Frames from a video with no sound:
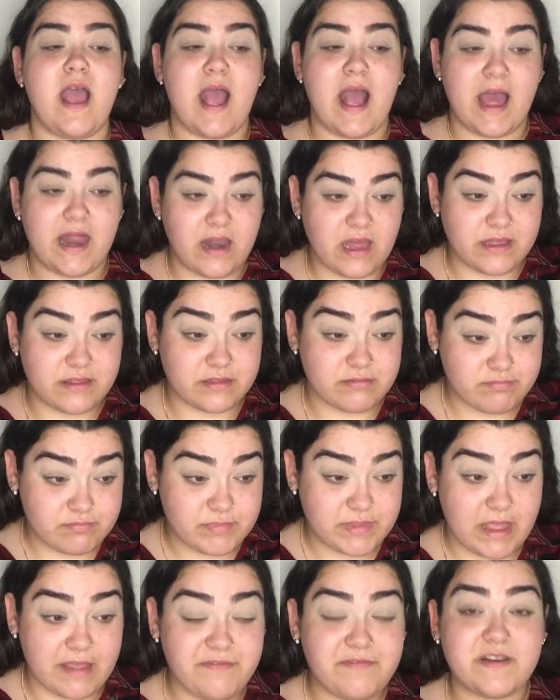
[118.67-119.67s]
And I
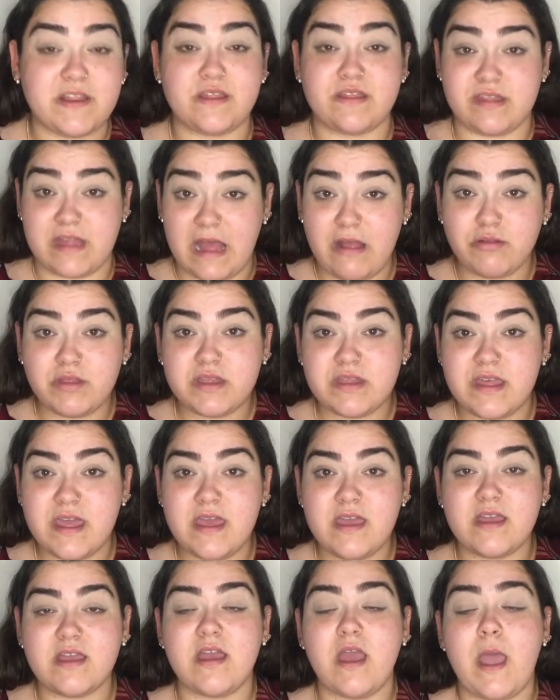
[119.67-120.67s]
definitely sound
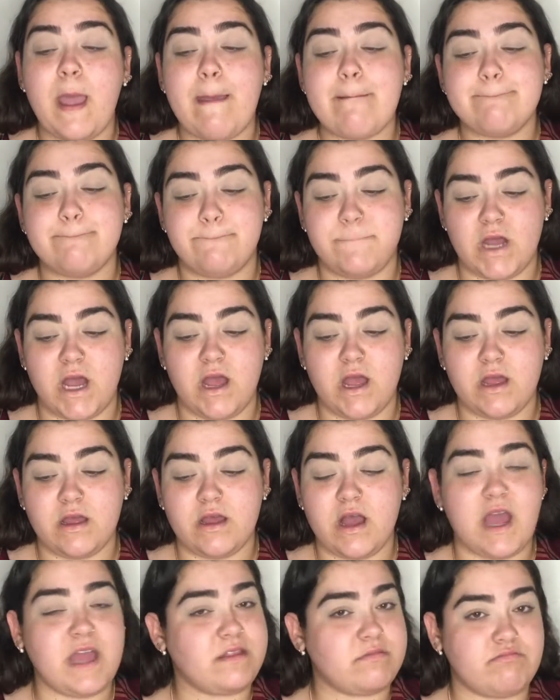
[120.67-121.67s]
sick. But
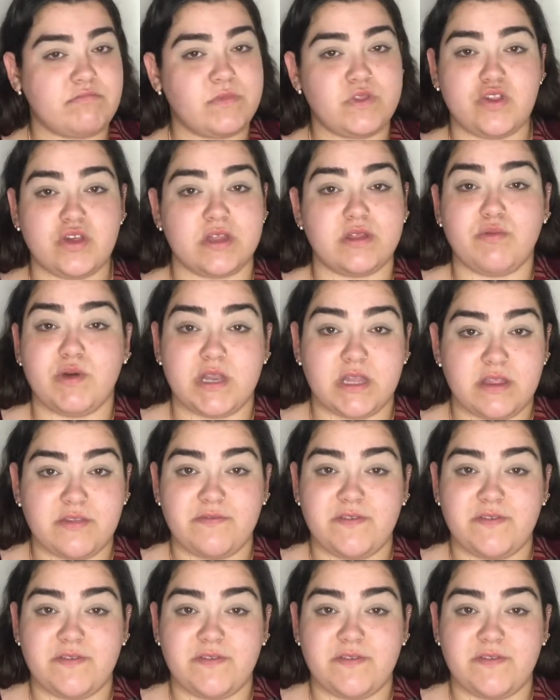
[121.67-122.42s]
I just wanted to